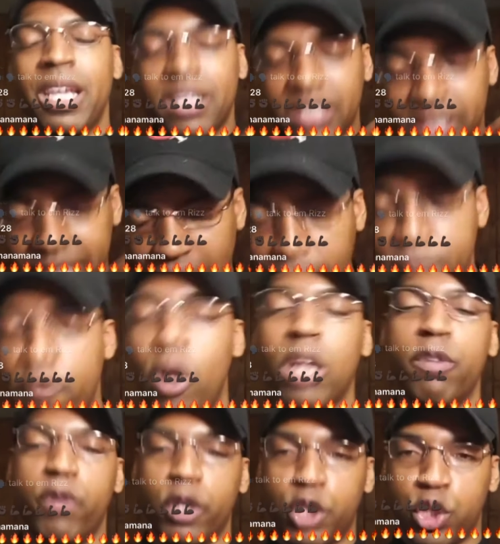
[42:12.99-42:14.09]
Stop falling
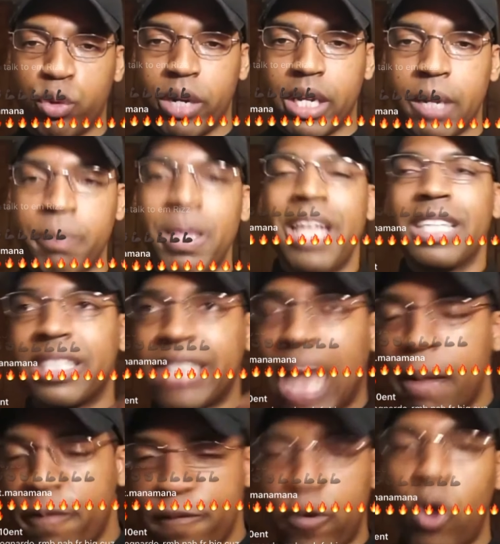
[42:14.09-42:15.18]
for the trick.
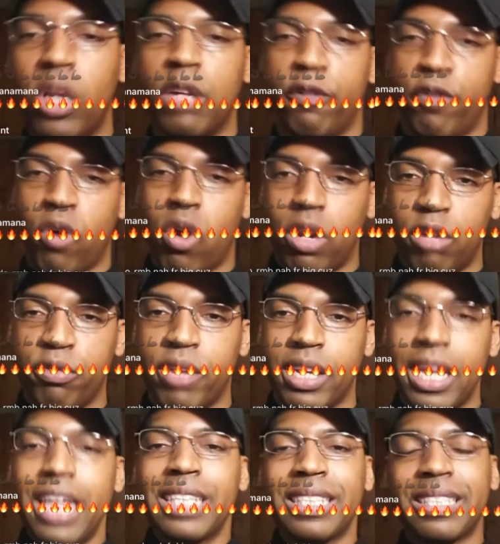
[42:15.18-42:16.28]
Stop falling for all of it.
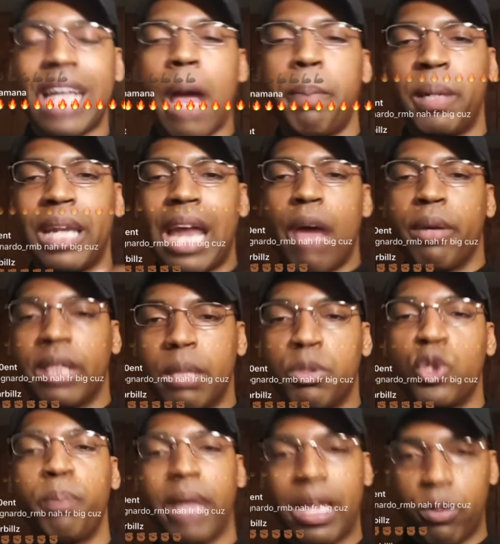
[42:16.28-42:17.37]
Stop allowing them
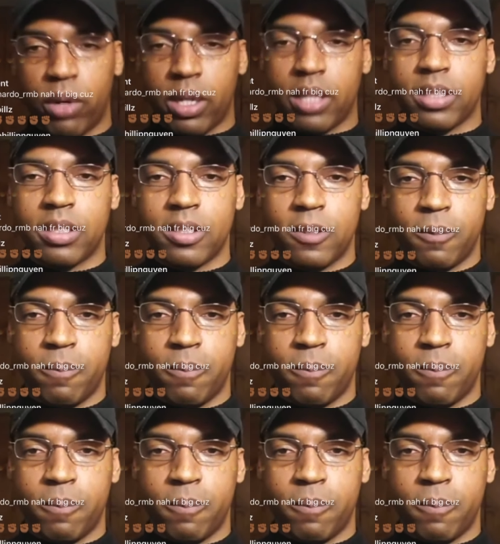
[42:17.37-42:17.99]
to play with us.